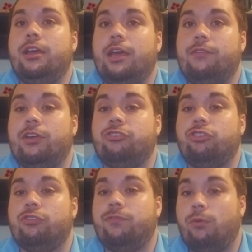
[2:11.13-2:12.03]

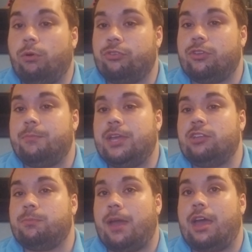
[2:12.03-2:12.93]
eventually forced the
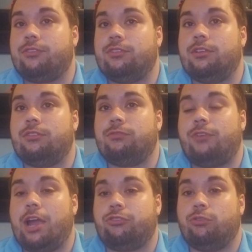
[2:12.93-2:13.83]
beams past its
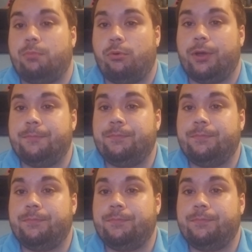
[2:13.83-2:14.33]
fracture point.